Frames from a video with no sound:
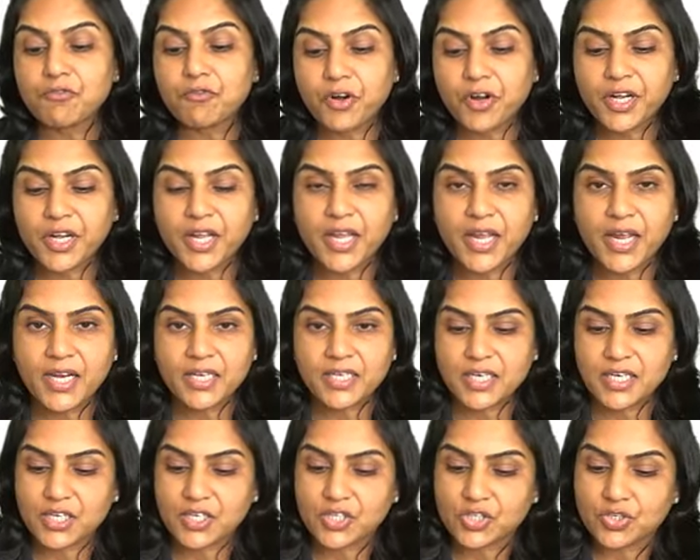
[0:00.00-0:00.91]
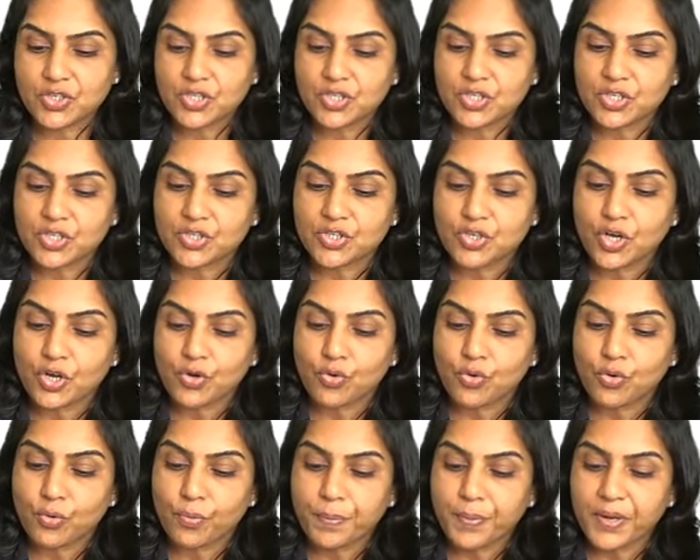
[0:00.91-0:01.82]
48 each. This is
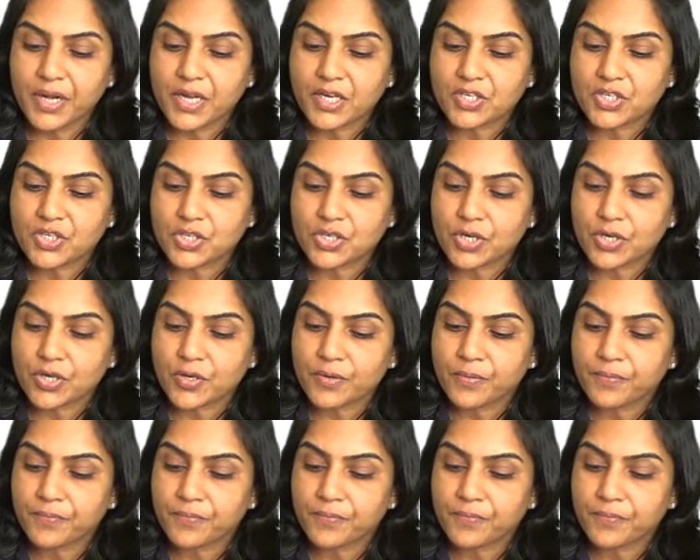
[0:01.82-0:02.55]
your opening stock.